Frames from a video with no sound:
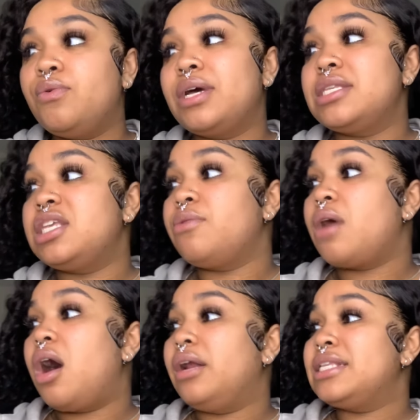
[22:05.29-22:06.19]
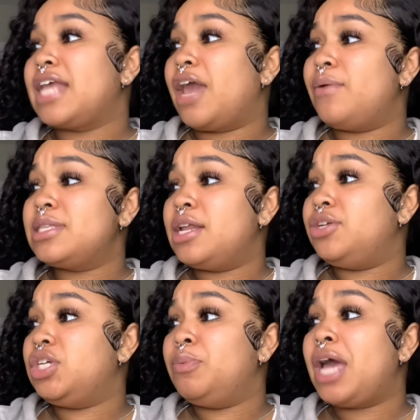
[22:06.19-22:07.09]
Considering all this Aries
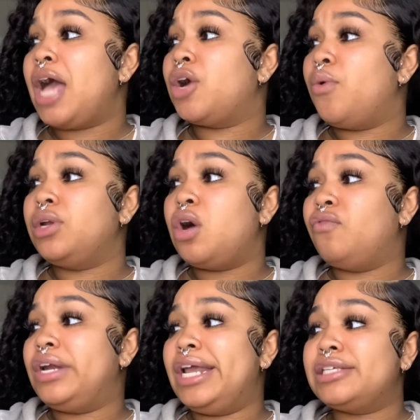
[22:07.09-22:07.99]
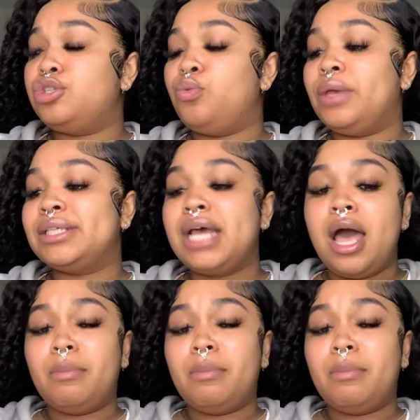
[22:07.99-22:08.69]
energy we got going on for the next two weeks,